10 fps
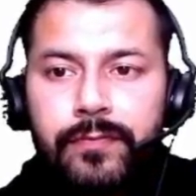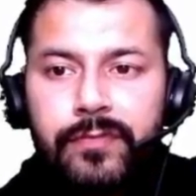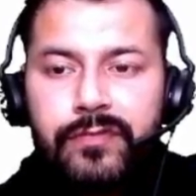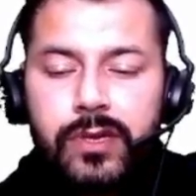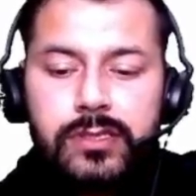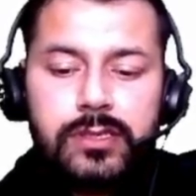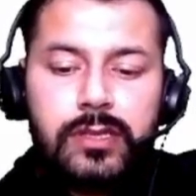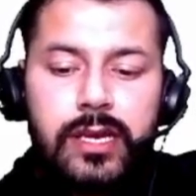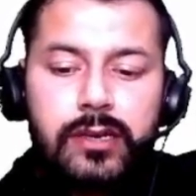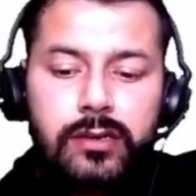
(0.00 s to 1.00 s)
once
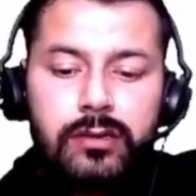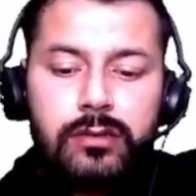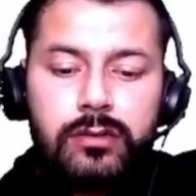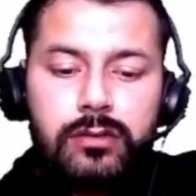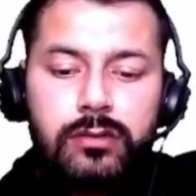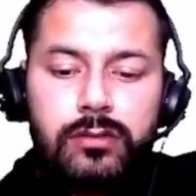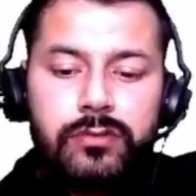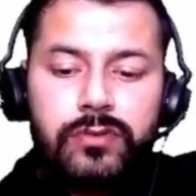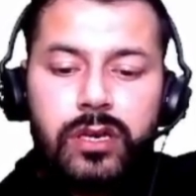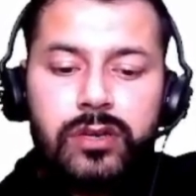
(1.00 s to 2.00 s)
that.
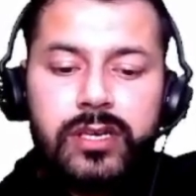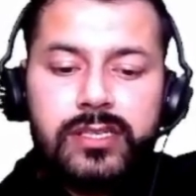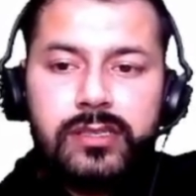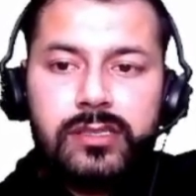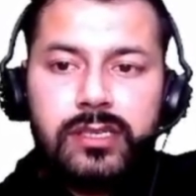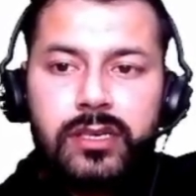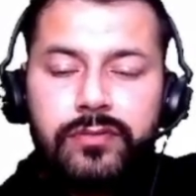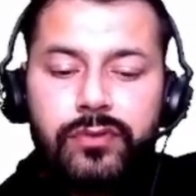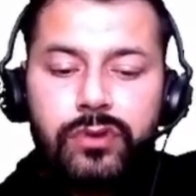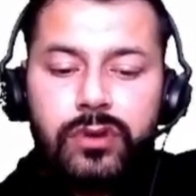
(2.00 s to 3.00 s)
So now let's consider
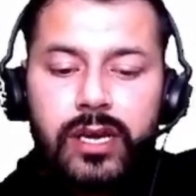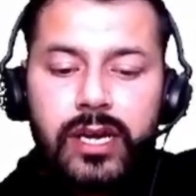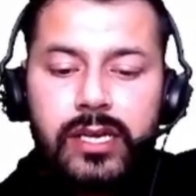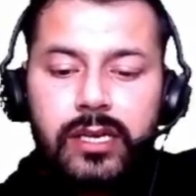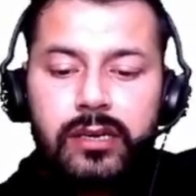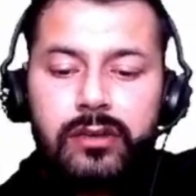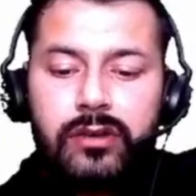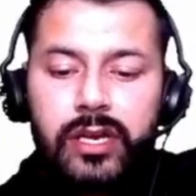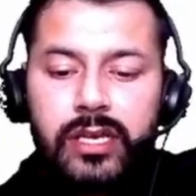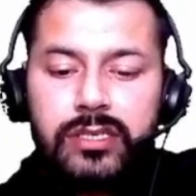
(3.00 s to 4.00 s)
for I in
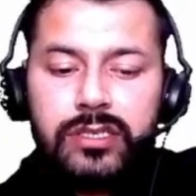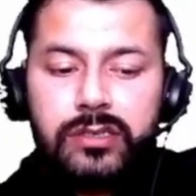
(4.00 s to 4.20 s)
range